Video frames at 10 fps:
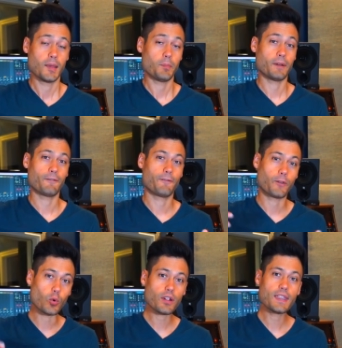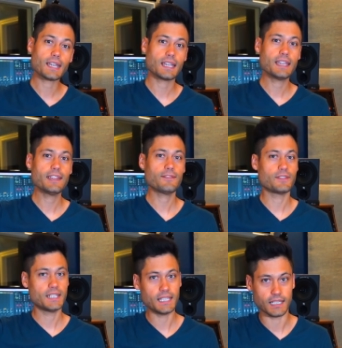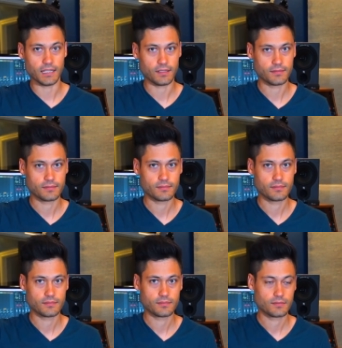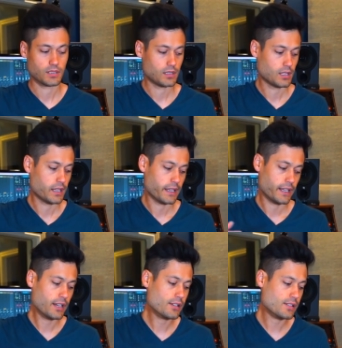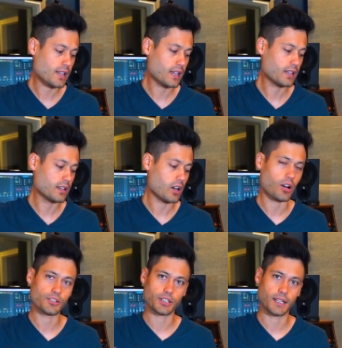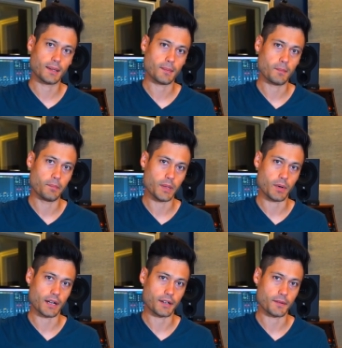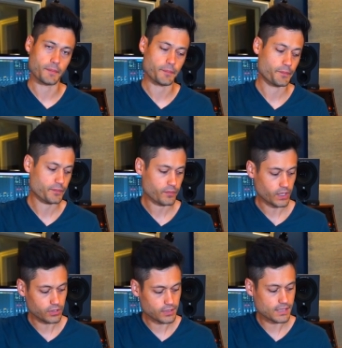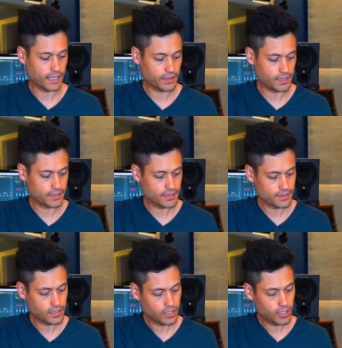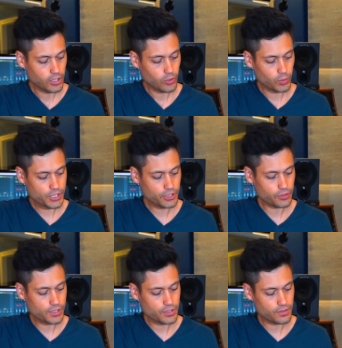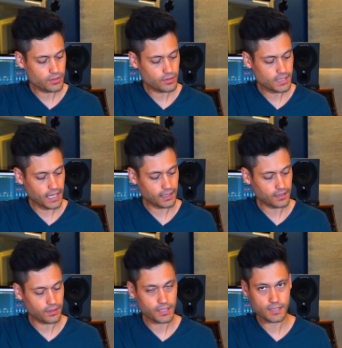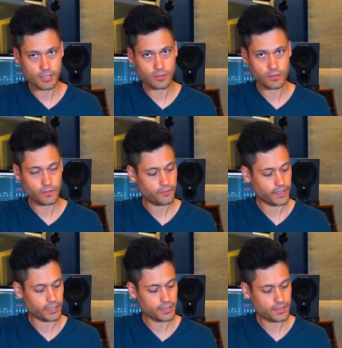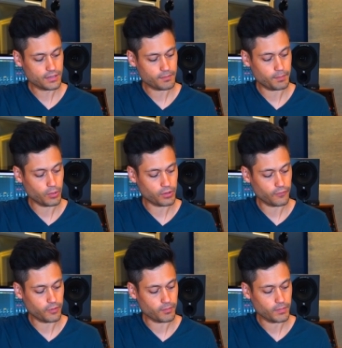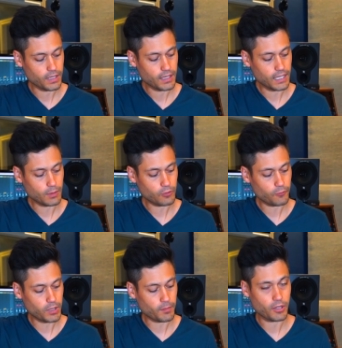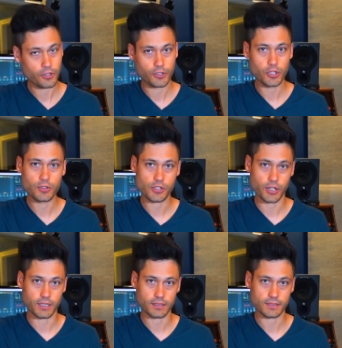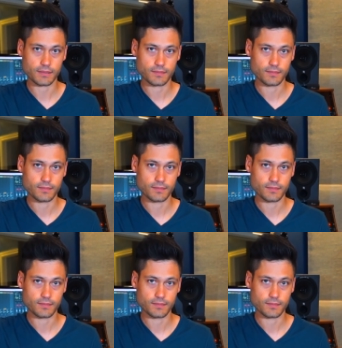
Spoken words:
But for the key of D, here's a alternate B minor. Looks like this. What you do is you take these two fingers, both of them, and move them up 2 strings.